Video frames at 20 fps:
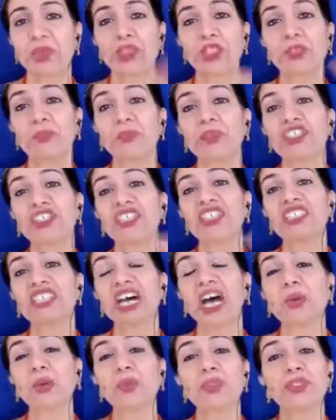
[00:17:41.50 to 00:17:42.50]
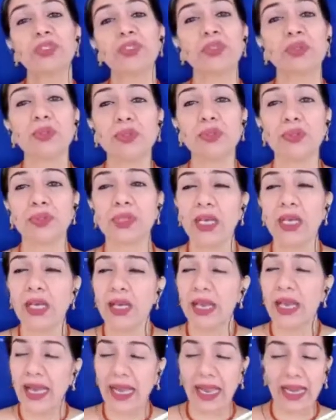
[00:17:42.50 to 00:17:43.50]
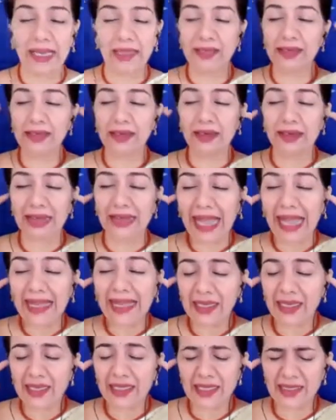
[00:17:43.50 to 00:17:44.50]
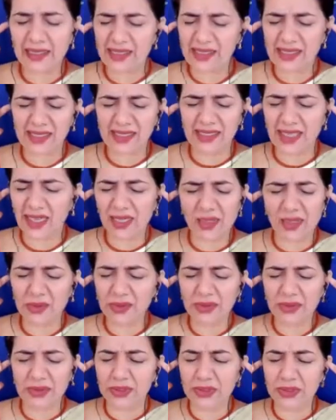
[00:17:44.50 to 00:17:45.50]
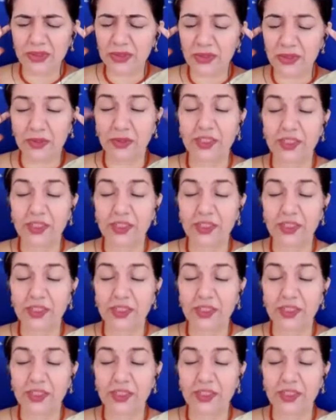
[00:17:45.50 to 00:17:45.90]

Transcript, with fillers: Couldn't push it out too. And the racket, the sound, oh,